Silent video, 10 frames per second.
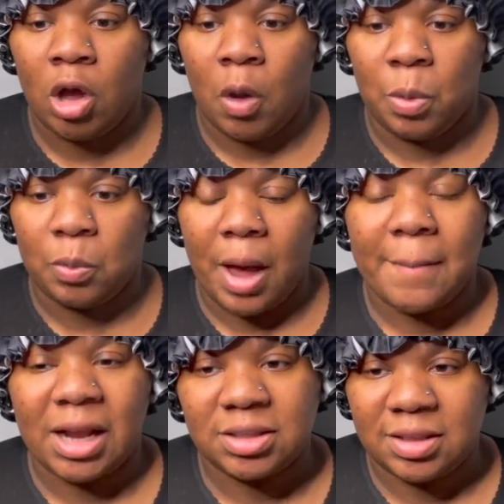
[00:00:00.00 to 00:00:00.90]
We went
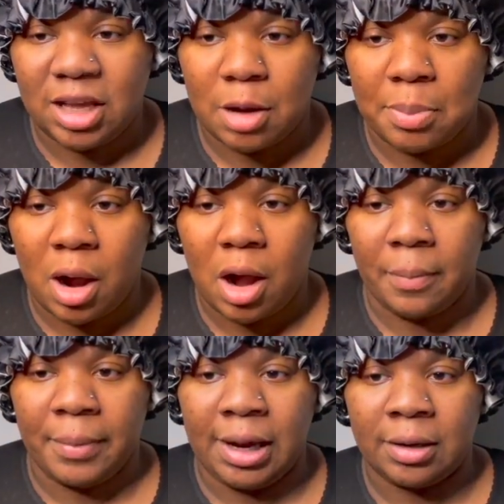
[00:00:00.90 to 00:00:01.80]
back to the
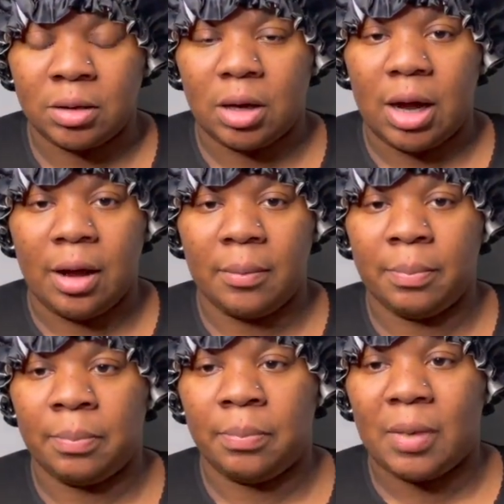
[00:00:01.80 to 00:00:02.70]
apartment.
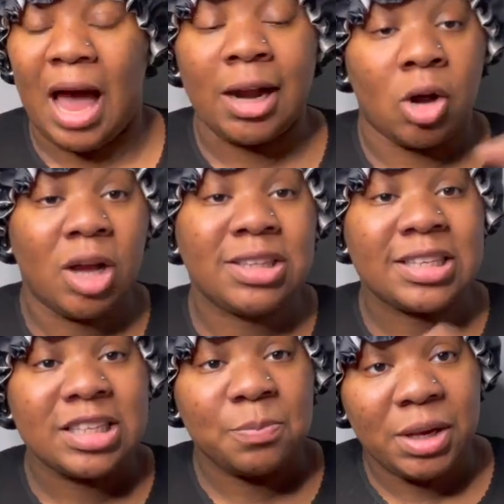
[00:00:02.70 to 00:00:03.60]
I'd gotten to
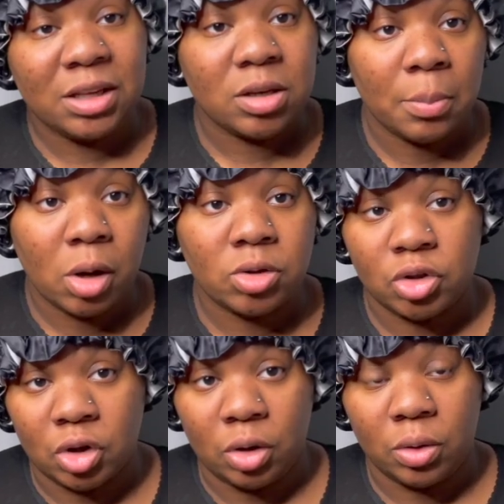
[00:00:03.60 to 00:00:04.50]
speak to
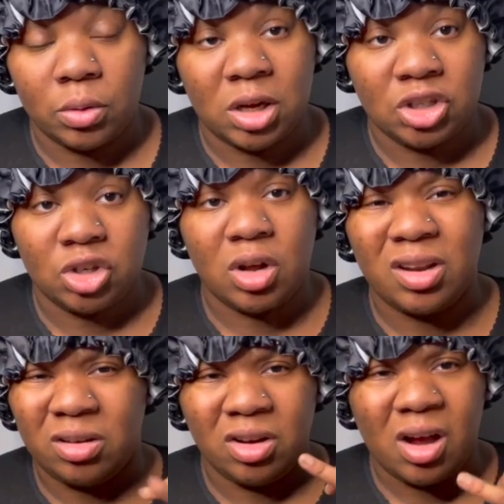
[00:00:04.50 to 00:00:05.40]
Monzo, because you know
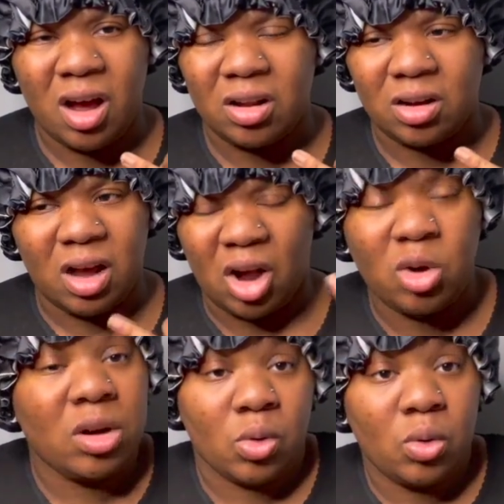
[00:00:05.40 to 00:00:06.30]
that you can't, I
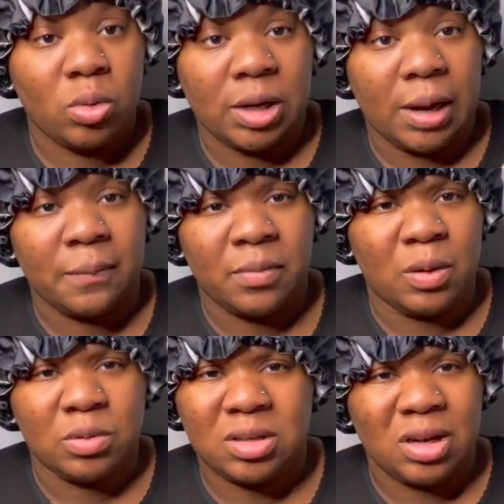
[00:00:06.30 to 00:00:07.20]
couldn't call them. I
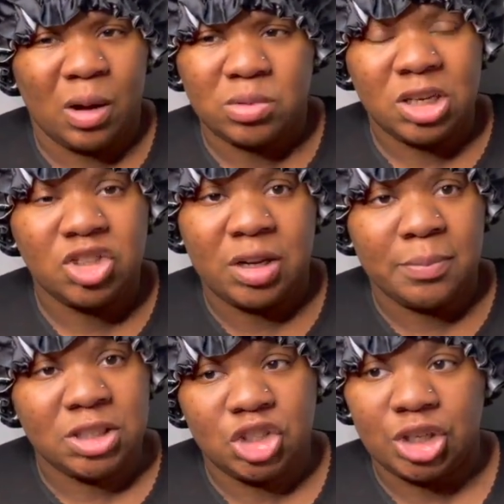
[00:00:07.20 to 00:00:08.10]
was literally
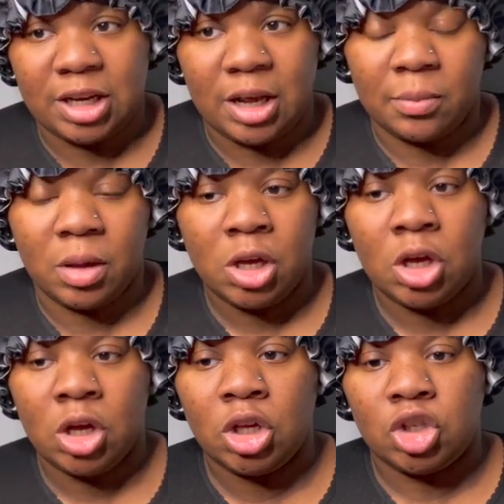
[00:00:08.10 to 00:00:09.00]
messaging them.
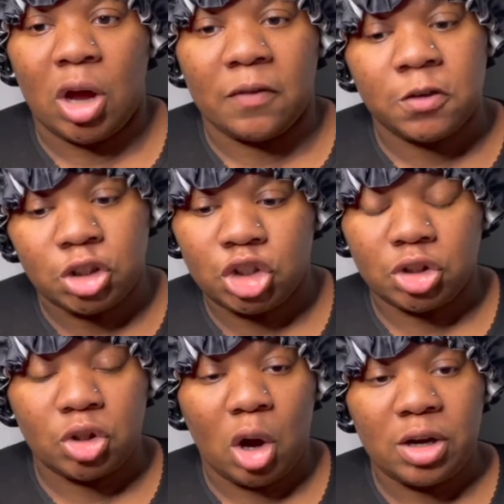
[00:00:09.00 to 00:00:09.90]
So
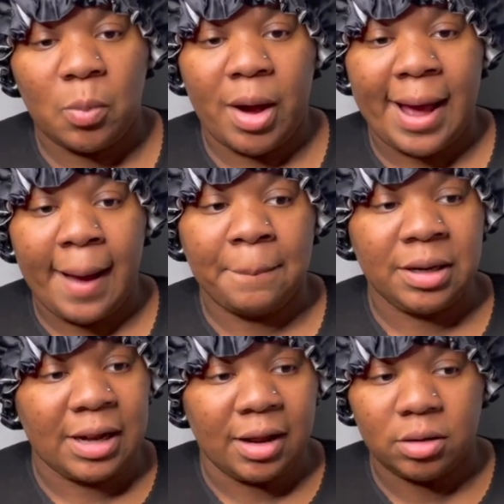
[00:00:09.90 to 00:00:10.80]
I've told them what
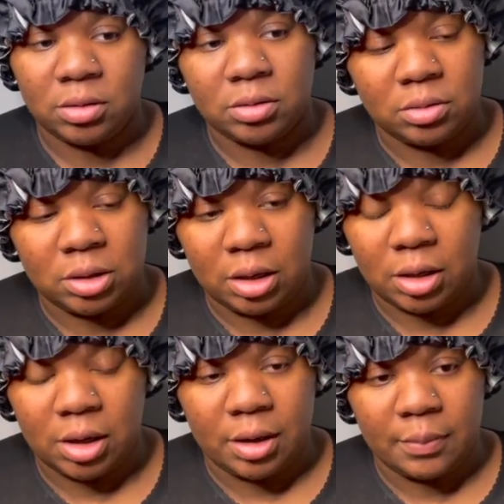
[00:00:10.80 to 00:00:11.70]
happened, that
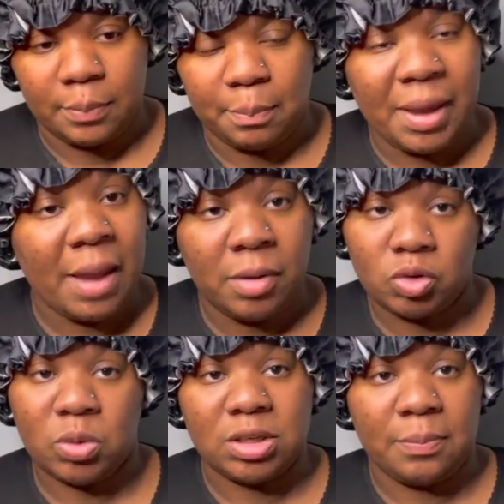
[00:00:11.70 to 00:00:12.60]
the
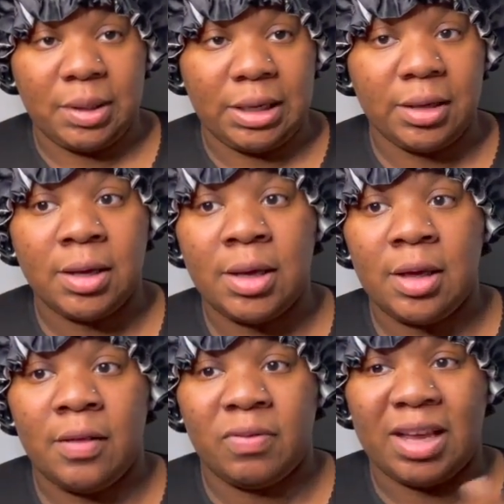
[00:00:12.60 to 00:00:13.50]
payments wasn't me.
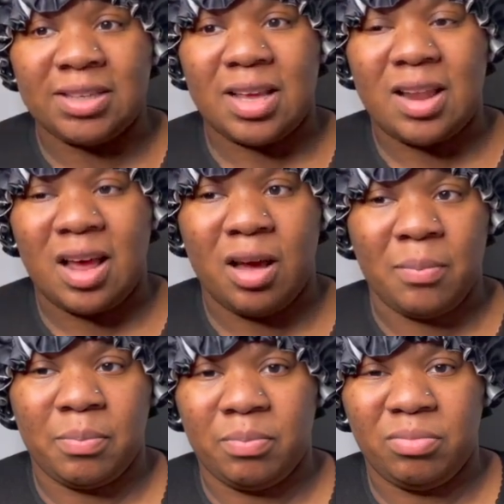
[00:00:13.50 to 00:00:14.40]
They said that
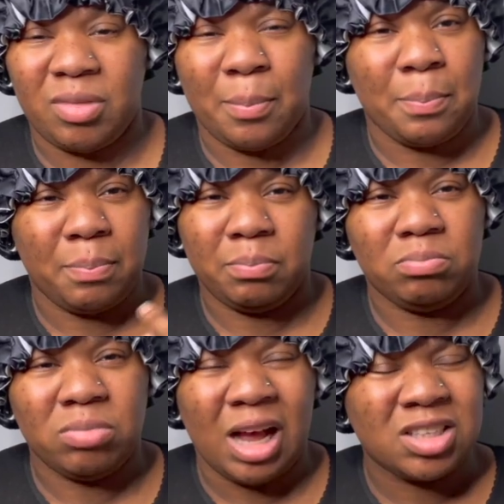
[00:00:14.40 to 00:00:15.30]

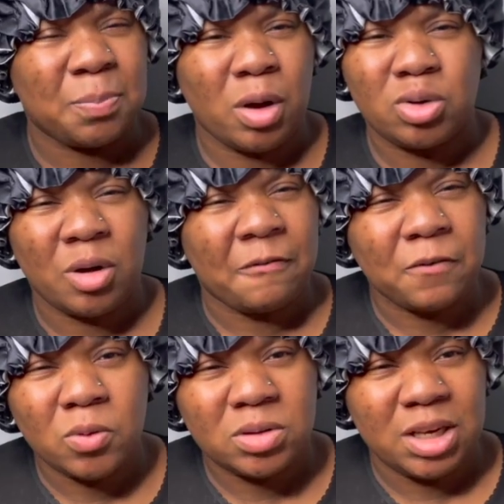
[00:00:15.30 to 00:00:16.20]
I spoke to a
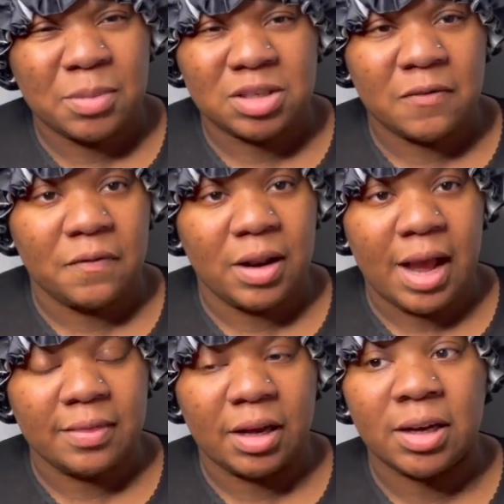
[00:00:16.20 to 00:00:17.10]
fraud team or something
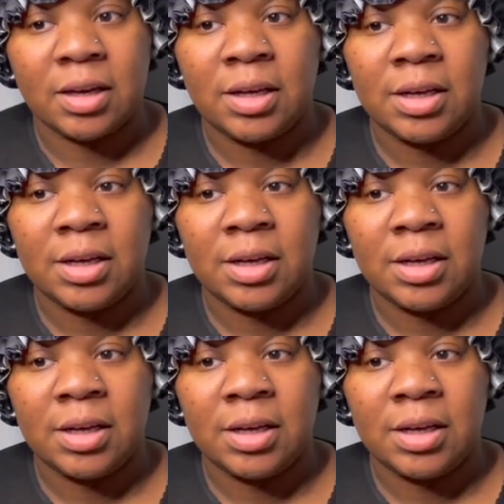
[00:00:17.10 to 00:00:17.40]
like that.